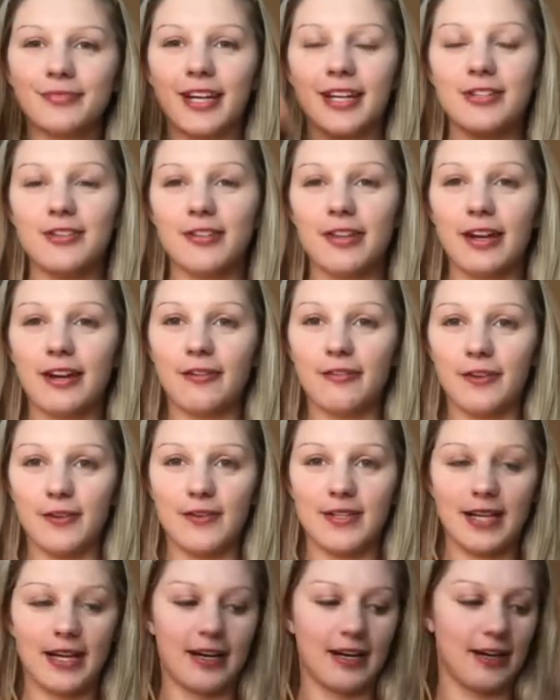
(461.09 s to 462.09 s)
I do that a
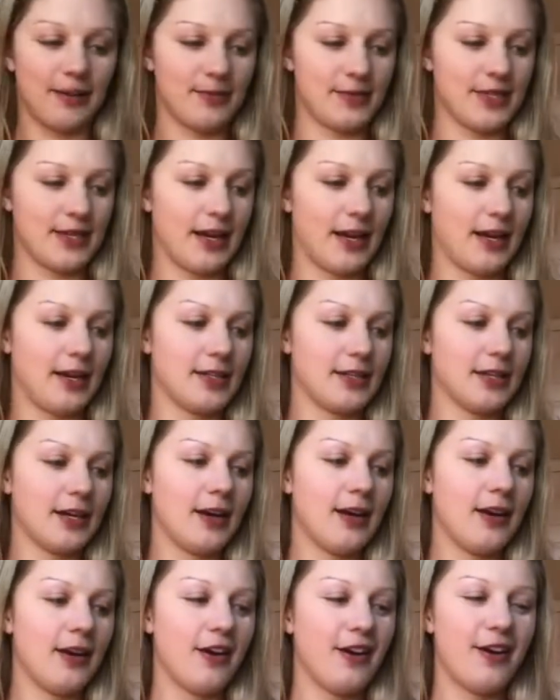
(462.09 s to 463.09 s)
few times, and
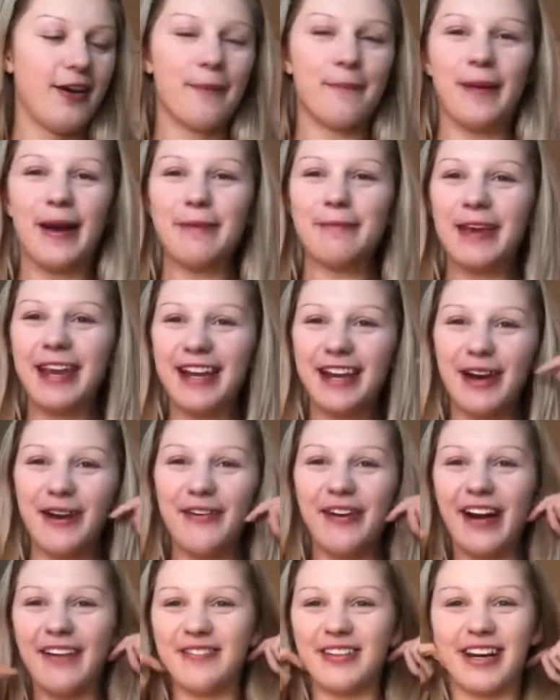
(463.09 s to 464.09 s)
my
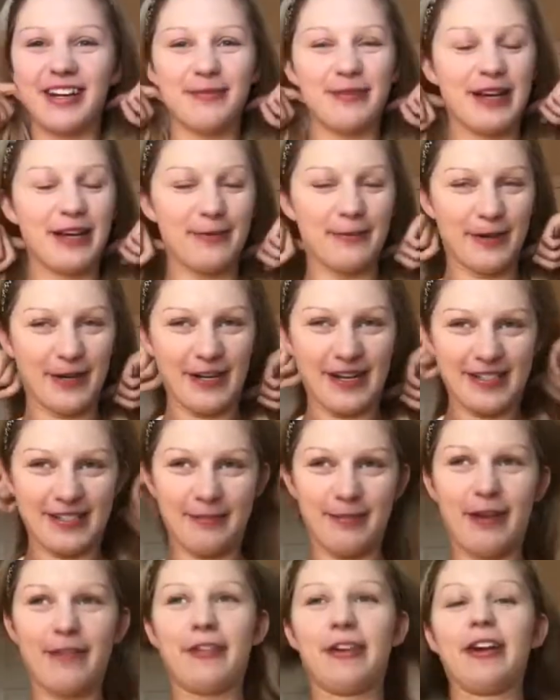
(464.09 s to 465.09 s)
makeup, I'm not a makeup artist,
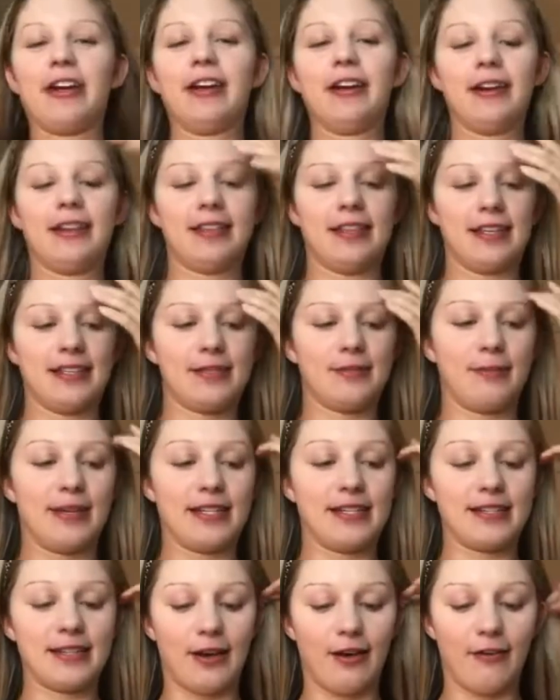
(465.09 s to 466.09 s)
I'm not very good at this
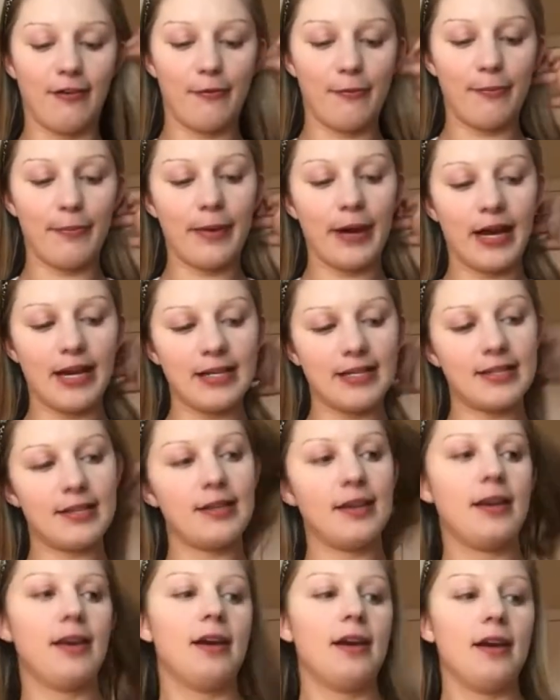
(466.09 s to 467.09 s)
myself, but
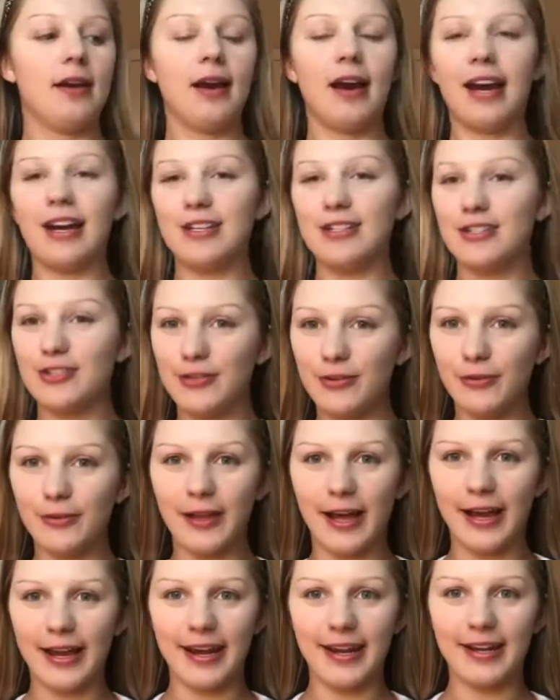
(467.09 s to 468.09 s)
I do
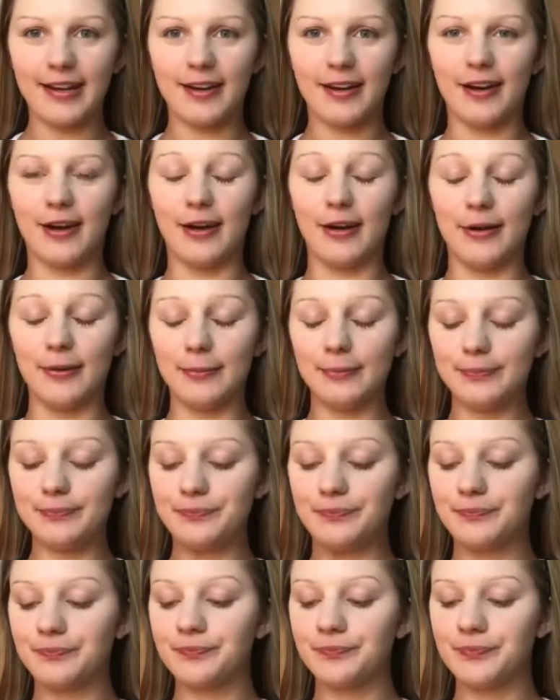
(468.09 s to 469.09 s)
like
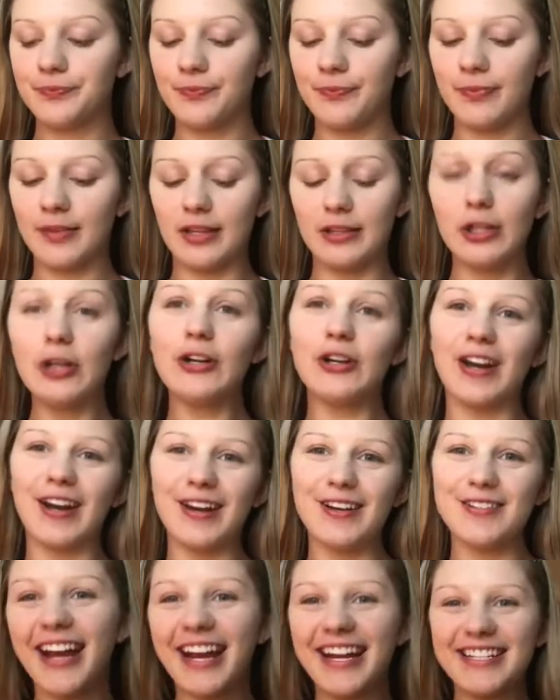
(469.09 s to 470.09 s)

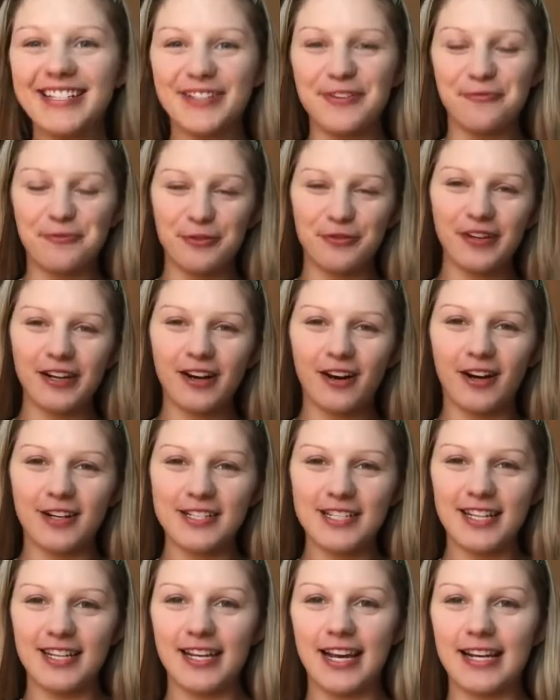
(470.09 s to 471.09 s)
learning. Alright, so moving on
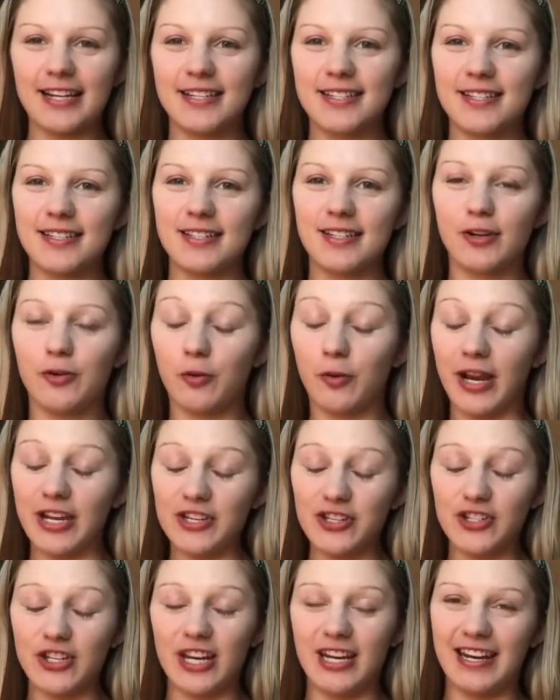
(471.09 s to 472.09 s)
to the next
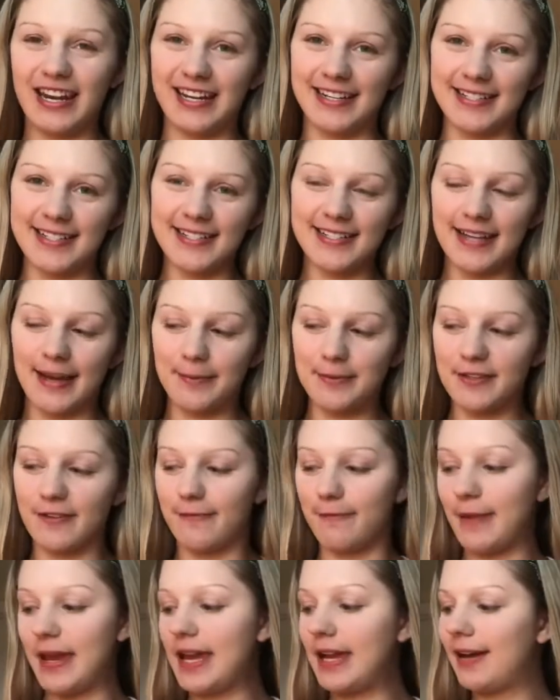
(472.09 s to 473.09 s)
question and steps
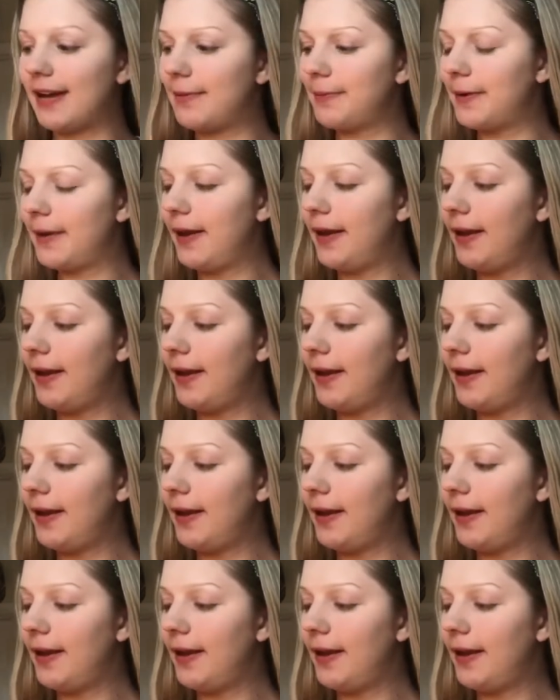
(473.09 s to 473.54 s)
of makeup.